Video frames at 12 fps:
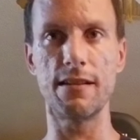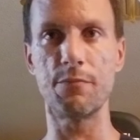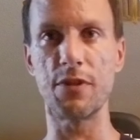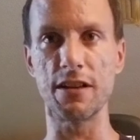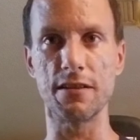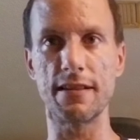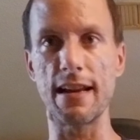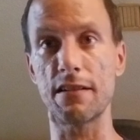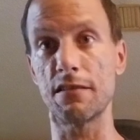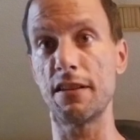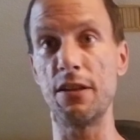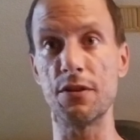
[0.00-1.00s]
because
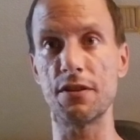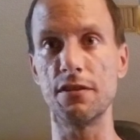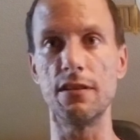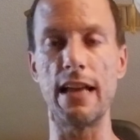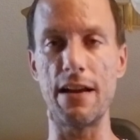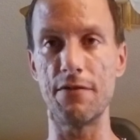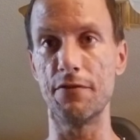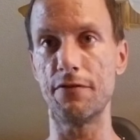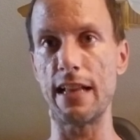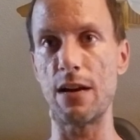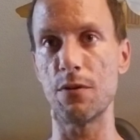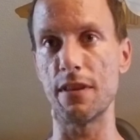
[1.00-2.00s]
technically you still have the
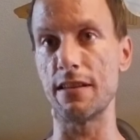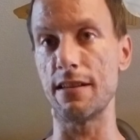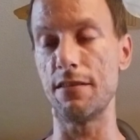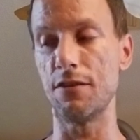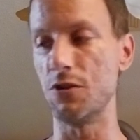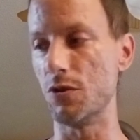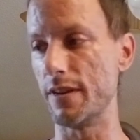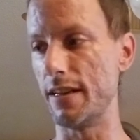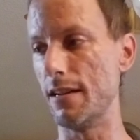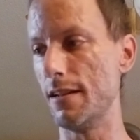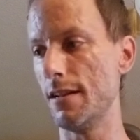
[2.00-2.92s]
flower that's in the joint.